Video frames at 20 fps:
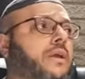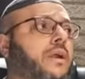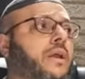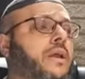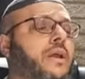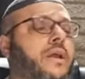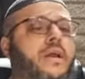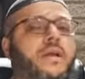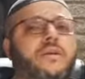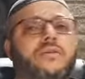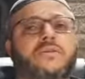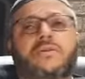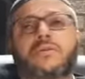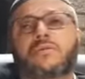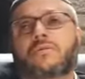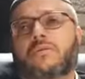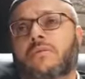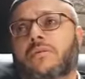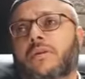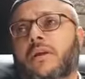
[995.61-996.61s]
He has
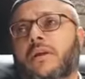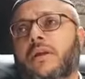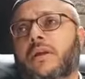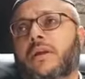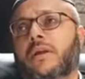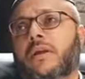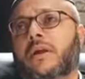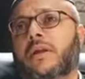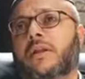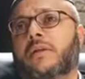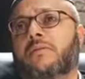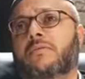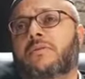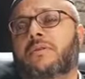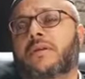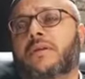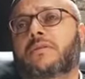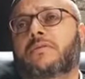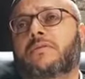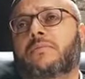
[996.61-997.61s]
corona and he
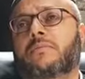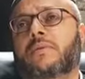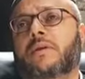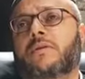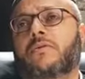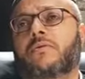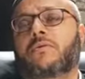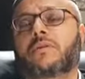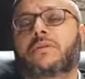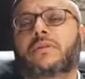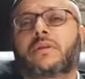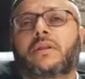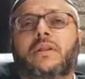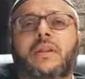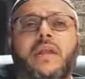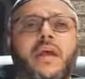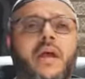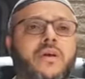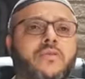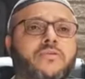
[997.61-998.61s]
has to be in quarantine in
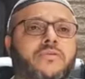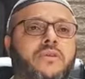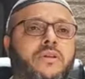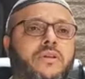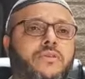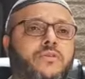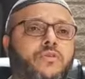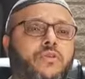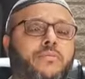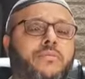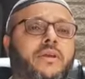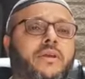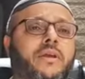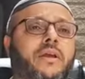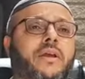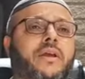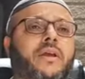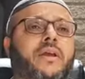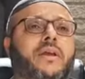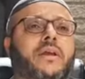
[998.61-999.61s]
the house. And he told me
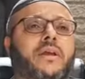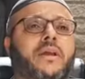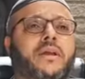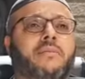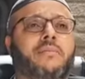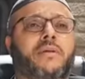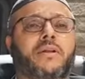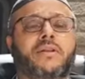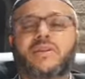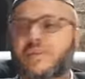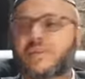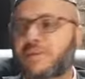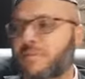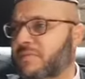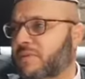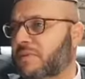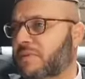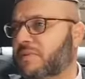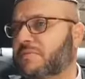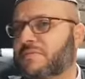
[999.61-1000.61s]
about the
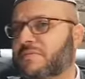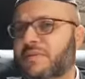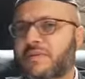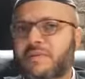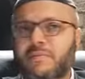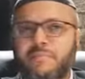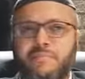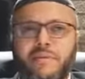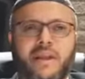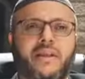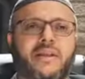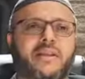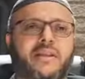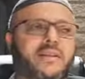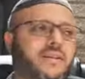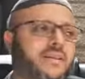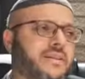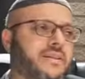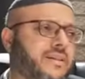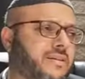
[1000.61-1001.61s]
symptoms and the
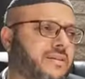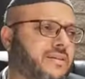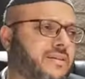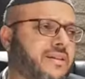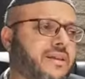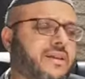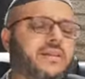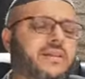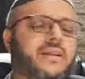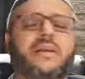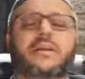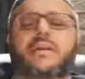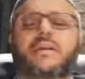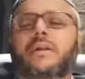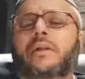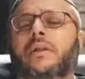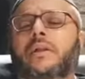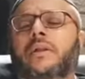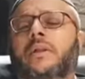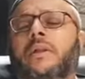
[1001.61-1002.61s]
pain and all that.
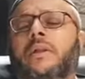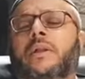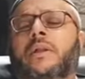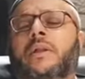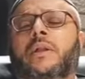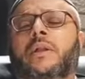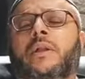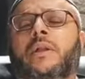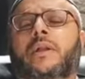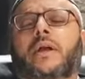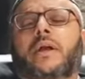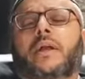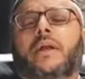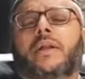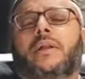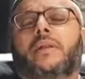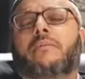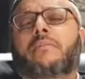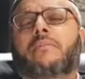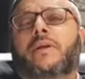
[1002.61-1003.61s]

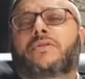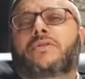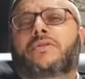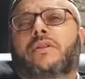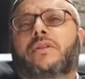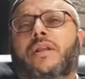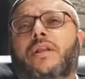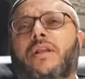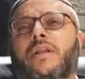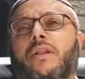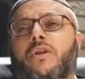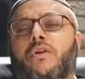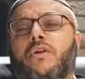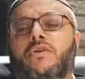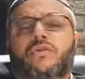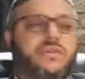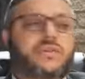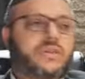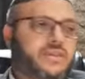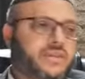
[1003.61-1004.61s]
And he mentioned that he
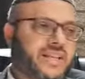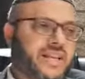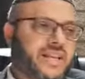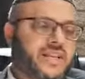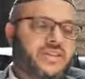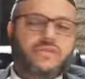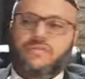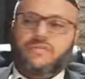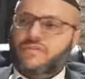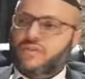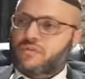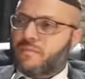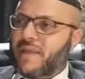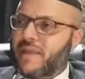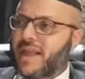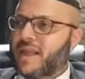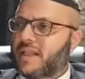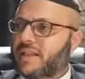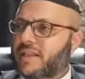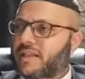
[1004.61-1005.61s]
lost the sense of
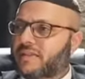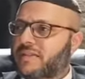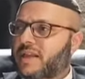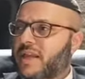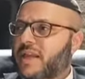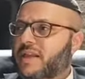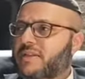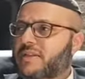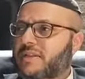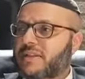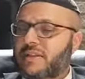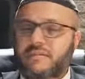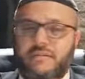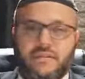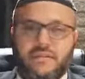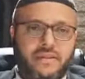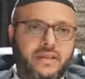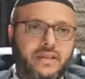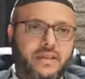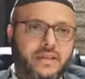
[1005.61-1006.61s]
smell and taste. And
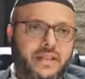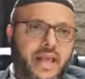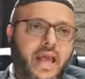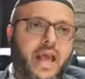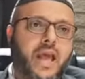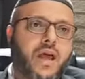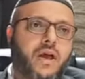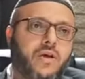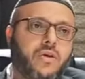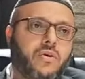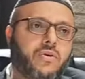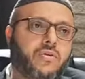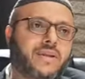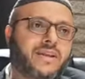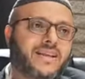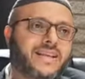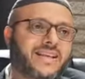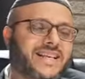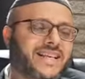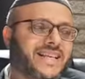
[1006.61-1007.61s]
even till now,
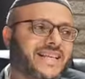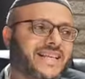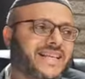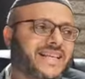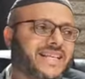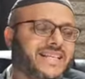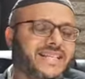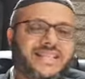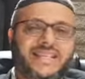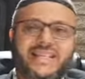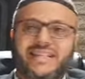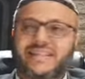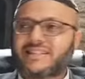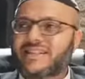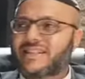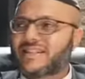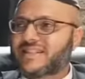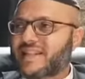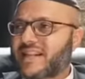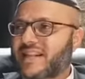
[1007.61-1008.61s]

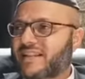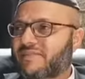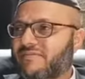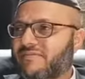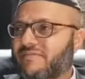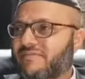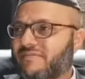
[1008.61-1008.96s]
it's not